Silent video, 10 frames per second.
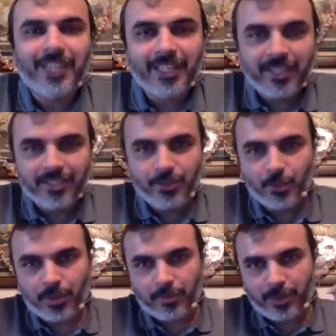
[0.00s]
Little is
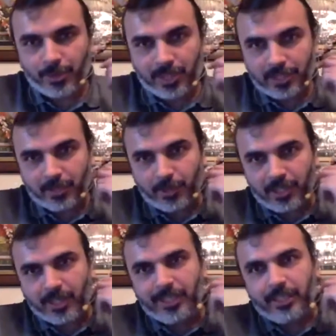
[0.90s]
known about the
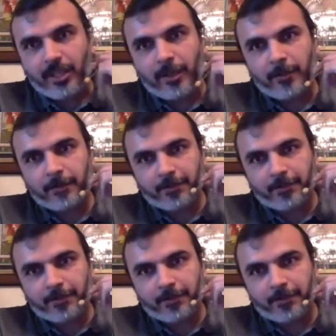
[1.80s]
Ashtavakra Gita.